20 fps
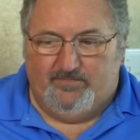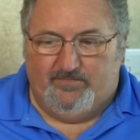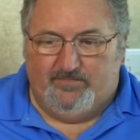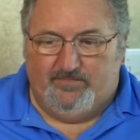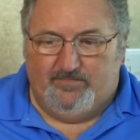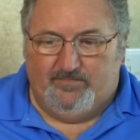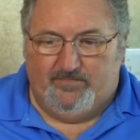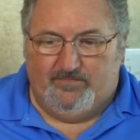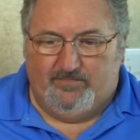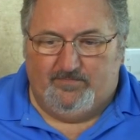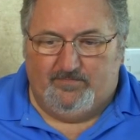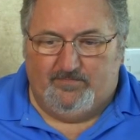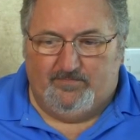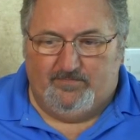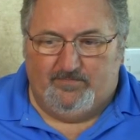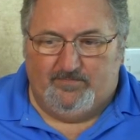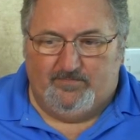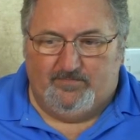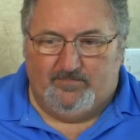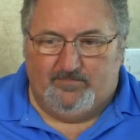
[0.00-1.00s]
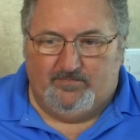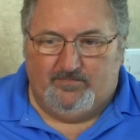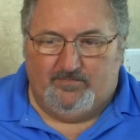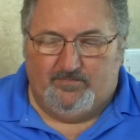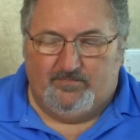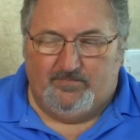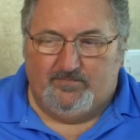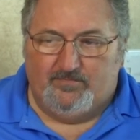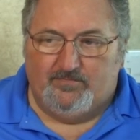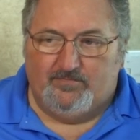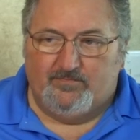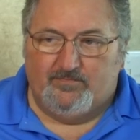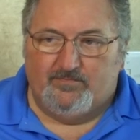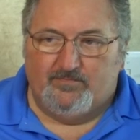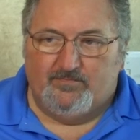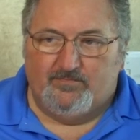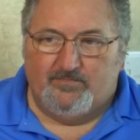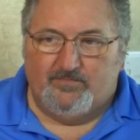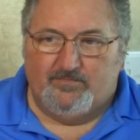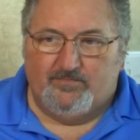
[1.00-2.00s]

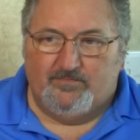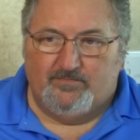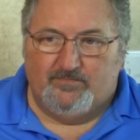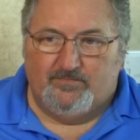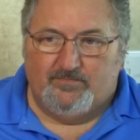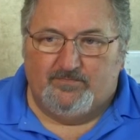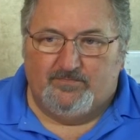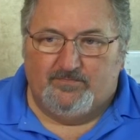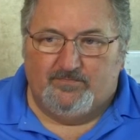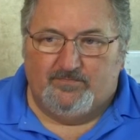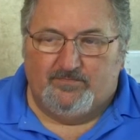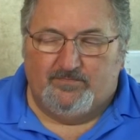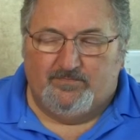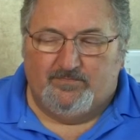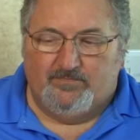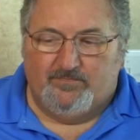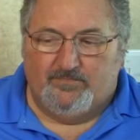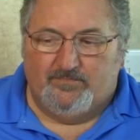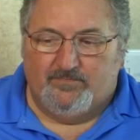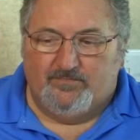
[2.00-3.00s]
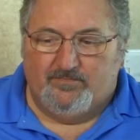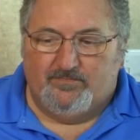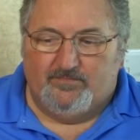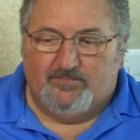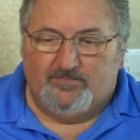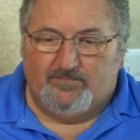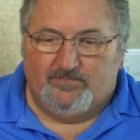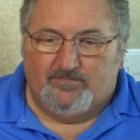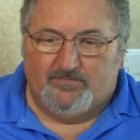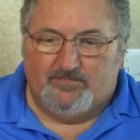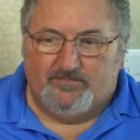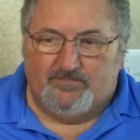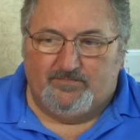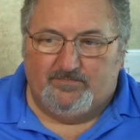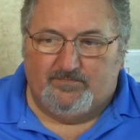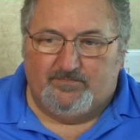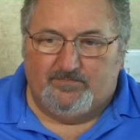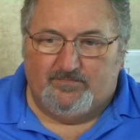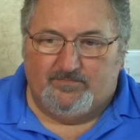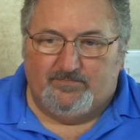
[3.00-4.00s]

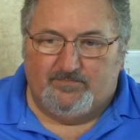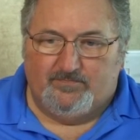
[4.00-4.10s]
(not speaking)